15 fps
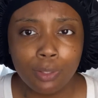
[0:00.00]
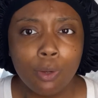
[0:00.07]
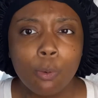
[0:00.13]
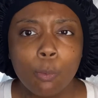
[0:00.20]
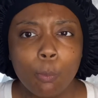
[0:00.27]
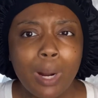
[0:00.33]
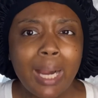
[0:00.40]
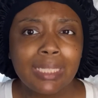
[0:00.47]

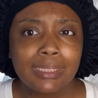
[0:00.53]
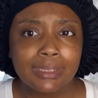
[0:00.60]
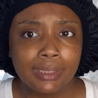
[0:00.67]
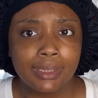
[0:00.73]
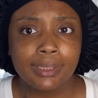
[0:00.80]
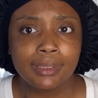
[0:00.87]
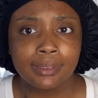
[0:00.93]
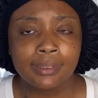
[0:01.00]
Watch
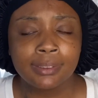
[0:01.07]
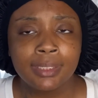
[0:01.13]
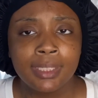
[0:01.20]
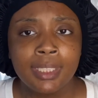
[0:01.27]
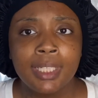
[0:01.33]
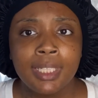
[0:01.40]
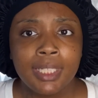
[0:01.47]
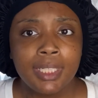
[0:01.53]
it.
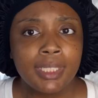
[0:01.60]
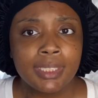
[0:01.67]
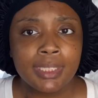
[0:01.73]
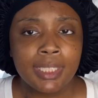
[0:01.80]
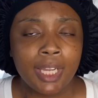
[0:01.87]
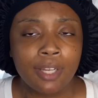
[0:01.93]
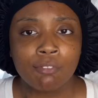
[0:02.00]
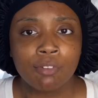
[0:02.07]
It
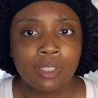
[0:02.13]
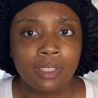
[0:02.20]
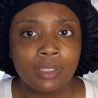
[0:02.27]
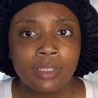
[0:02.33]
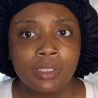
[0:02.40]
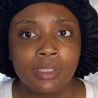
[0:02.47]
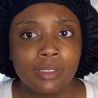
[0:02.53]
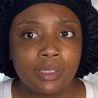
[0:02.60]
like
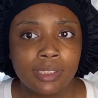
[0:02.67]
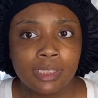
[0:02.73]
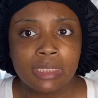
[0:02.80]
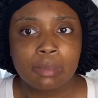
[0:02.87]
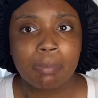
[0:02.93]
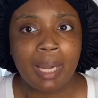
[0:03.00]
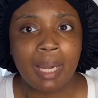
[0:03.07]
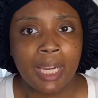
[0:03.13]
really
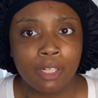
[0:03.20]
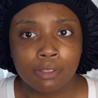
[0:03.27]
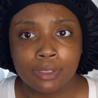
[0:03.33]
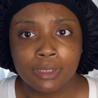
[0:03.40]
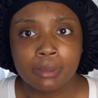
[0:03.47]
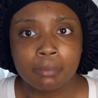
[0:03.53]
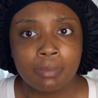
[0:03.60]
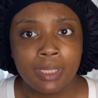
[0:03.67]

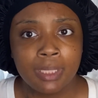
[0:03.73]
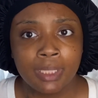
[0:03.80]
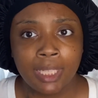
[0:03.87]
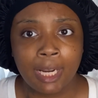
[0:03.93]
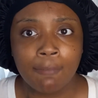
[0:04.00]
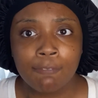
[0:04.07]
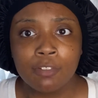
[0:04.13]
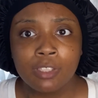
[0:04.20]
inspires me. Like
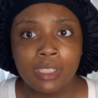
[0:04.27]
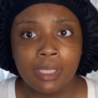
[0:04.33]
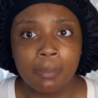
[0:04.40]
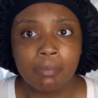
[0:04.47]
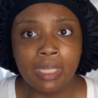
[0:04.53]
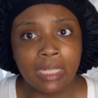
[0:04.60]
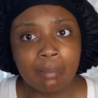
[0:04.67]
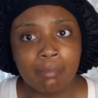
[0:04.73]
I really am
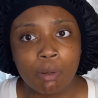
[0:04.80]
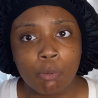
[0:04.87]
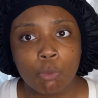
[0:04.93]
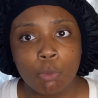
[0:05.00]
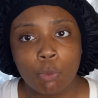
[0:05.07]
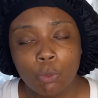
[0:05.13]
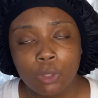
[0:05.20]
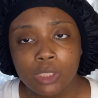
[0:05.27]
thinking about
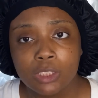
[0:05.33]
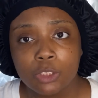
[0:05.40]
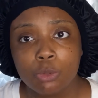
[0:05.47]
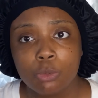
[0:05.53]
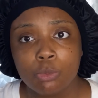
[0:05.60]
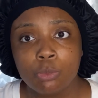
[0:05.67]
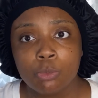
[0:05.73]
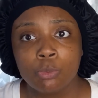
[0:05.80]
going
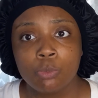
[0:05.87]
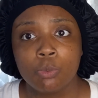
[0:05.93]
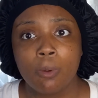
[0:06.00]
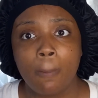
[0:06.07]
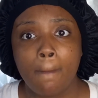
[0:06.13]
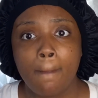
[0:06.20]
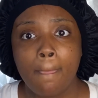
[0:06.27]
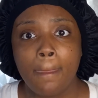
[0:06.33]
to
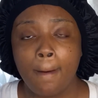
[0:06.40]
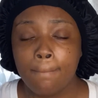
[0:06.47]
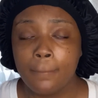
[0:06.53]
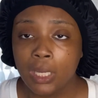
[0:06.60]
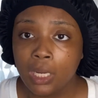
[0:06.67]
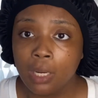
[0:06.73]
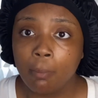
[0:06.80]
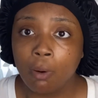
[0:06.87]
a
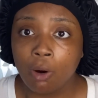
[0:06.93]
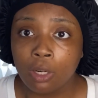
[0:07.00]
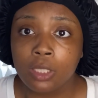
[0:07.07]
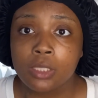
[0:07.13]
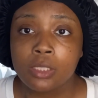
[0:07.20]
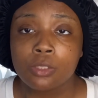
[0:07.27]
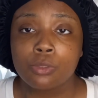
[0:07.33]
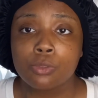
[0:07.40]
makeup
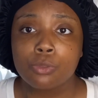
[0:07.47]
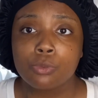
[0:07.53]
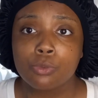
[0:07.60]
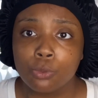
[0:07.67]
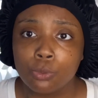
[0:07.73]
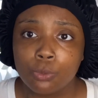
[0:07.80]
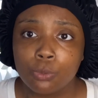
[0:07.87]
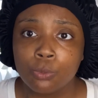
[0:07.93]
artist
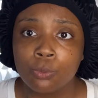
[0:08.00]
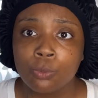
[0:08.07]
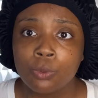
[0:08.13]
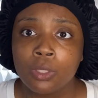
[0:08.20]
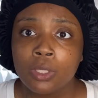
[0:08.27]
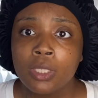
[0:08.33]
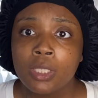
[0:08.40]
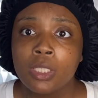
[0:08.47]
school
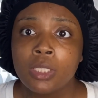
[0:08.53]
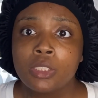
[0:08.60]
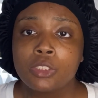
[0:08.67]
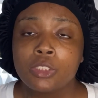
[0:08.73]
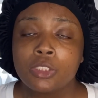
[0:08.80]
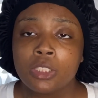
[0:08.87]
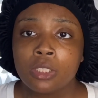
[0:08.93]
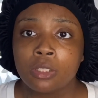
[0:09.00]

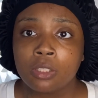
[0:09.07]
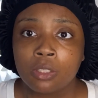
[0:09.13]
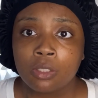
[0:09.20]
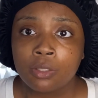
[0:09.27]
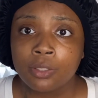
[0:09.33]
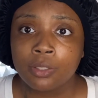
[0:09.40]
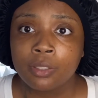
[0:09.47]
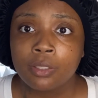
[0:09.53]
to
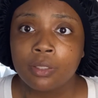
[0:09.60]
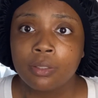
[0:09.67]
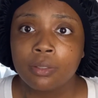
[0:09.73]
learn